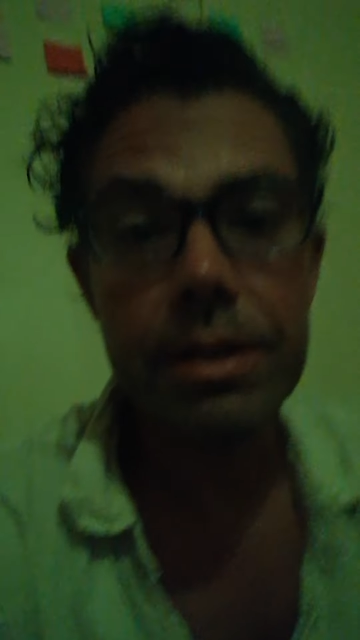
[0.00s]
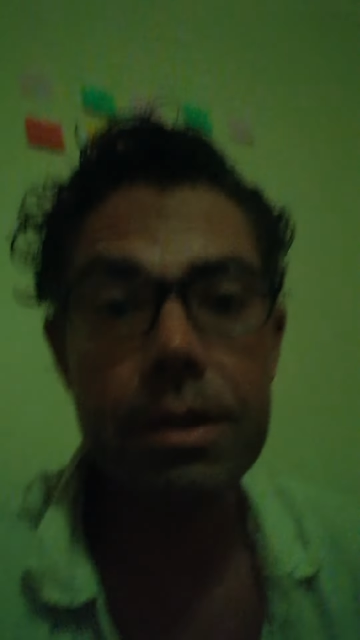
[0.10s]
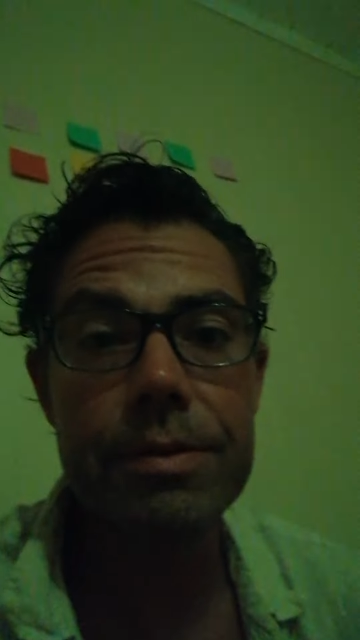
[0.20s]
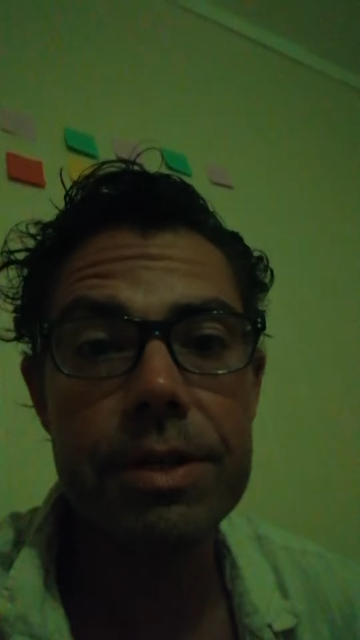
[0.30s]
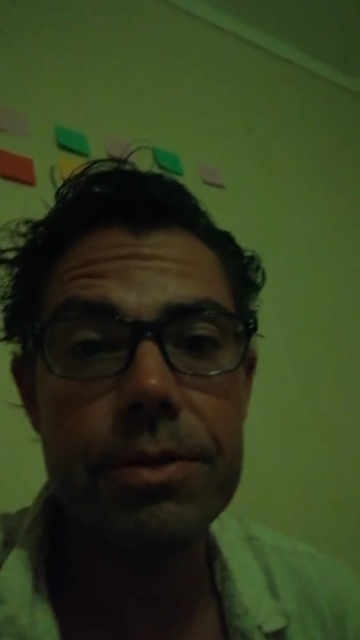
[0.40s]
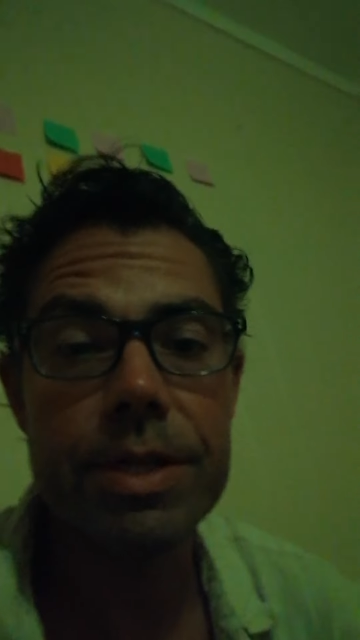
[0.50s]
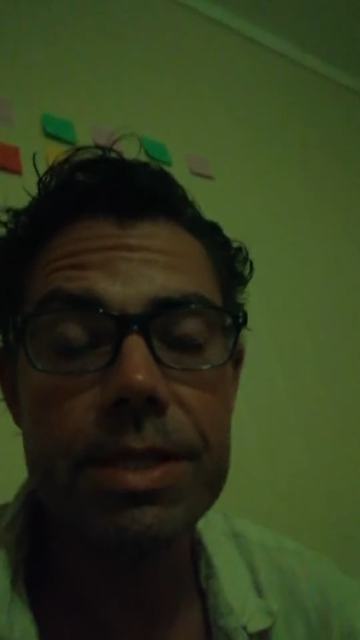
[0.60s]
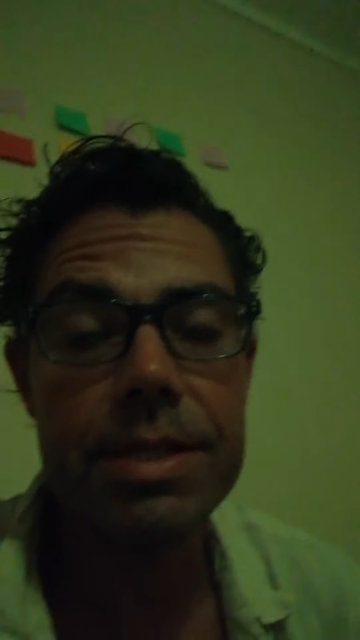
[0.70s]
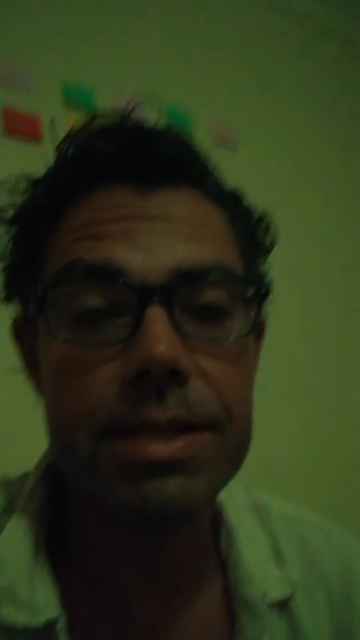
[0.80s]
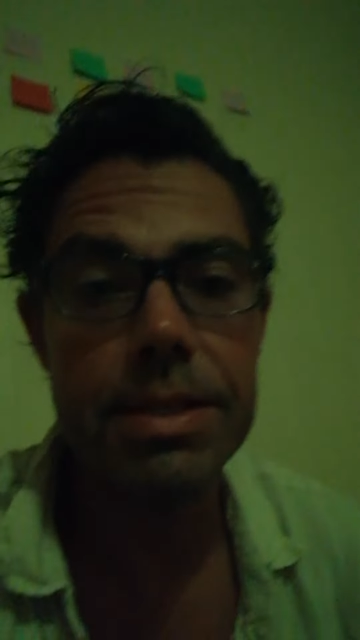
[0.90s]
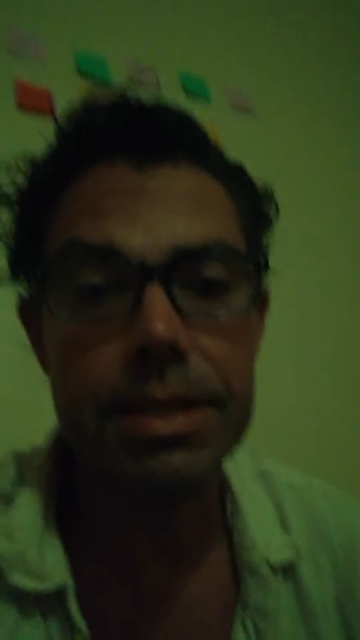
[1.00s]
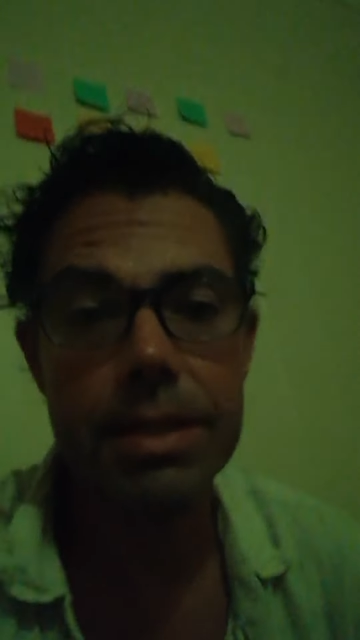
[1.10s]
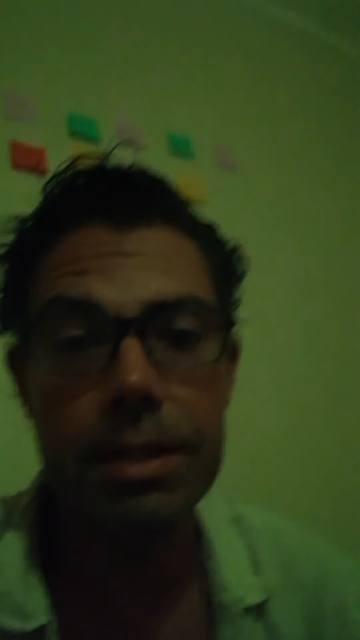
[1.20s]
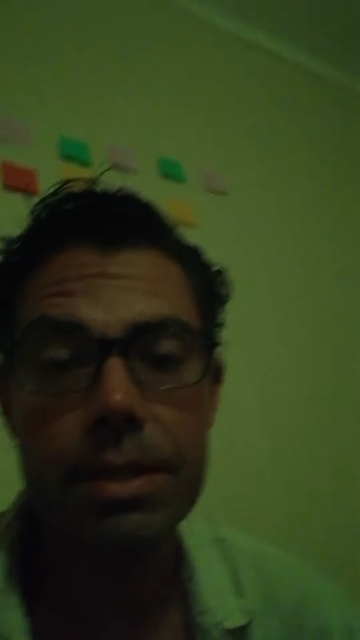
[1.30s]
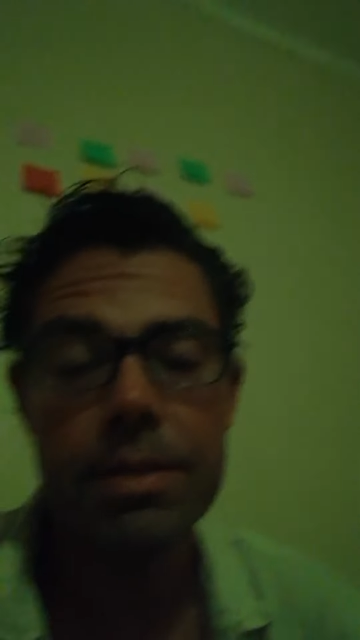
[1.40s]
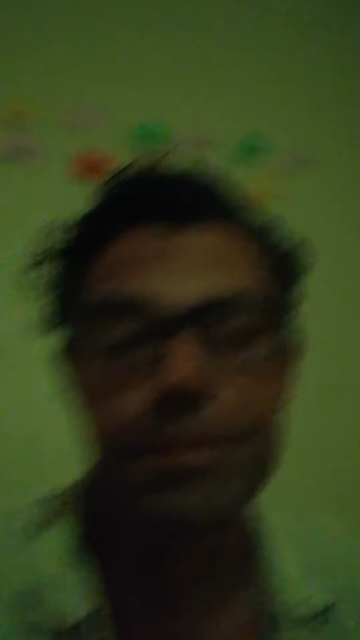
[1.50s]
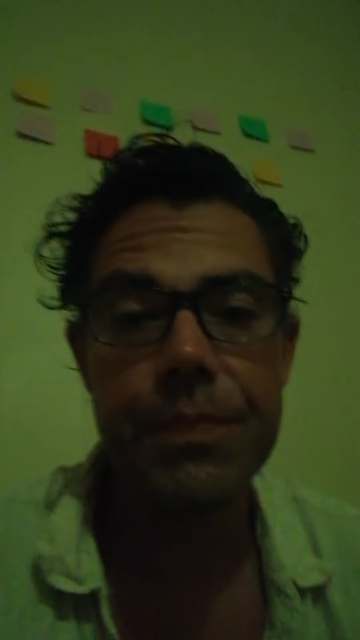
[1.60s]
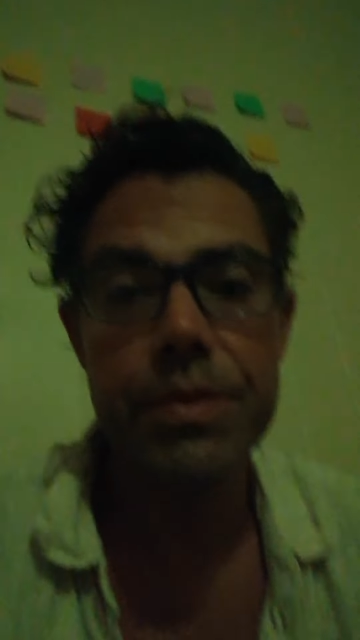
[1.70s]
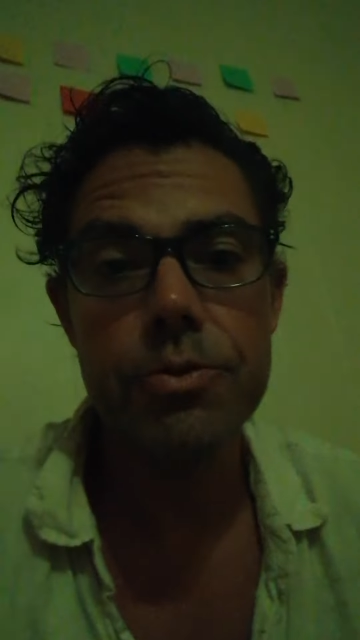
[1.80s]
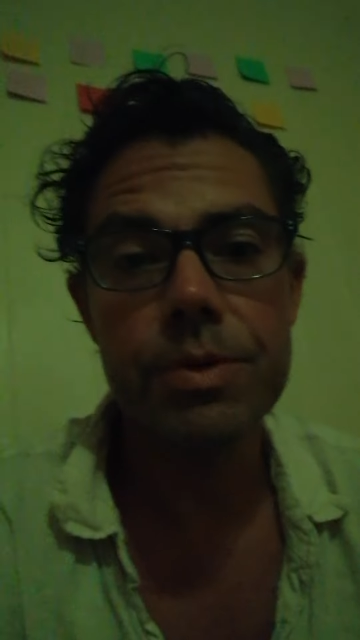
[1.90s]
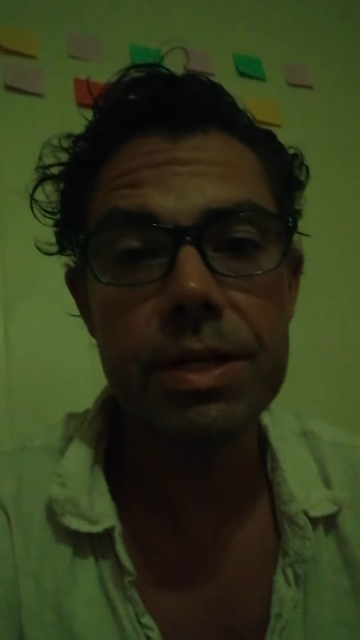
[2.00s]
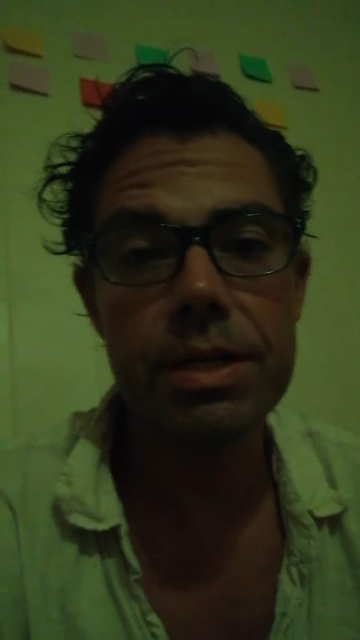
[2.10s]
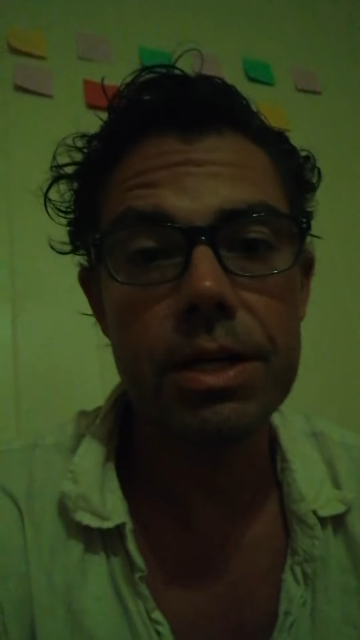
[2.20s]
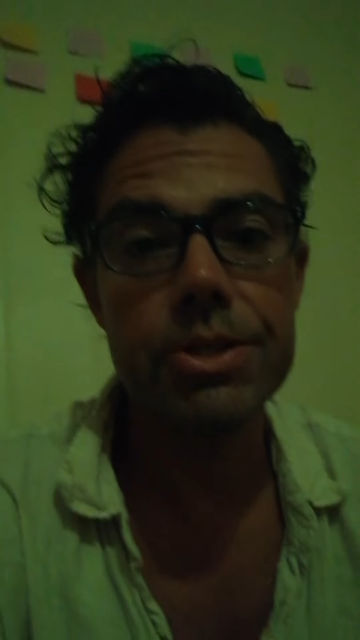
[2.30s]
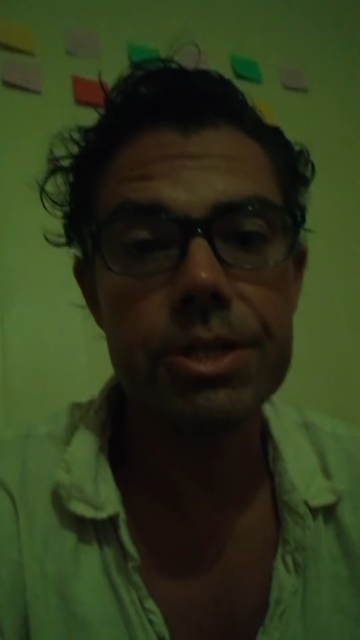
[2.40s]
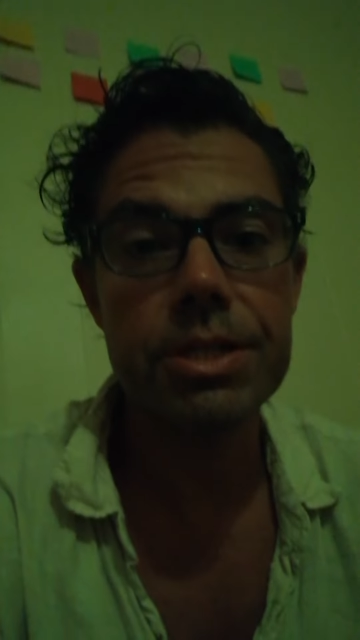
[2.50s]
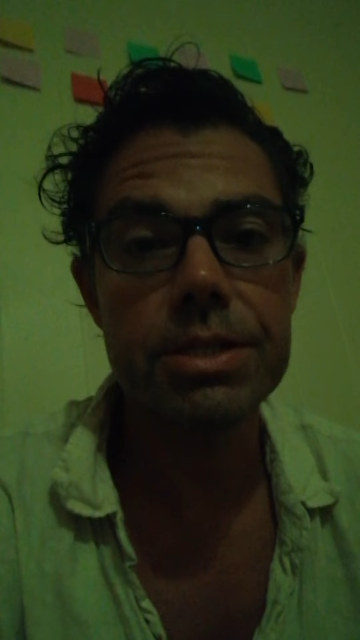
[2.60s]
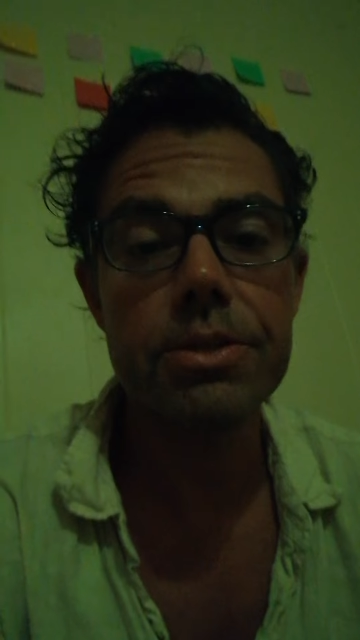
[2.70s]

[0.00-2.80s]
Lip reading: of increases in human consciousness.